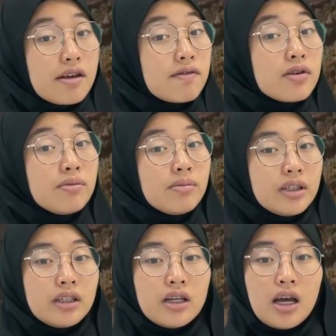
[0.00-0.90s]
the
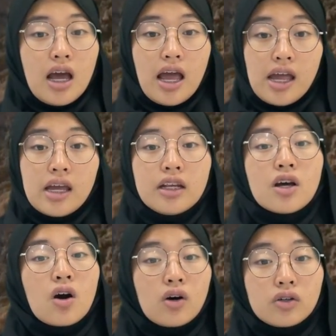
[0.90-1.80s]
environment,
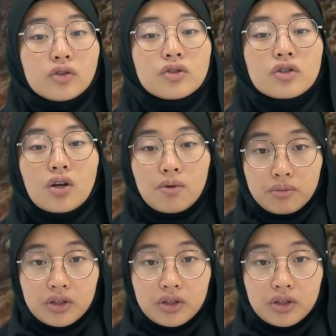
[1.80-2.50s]
and host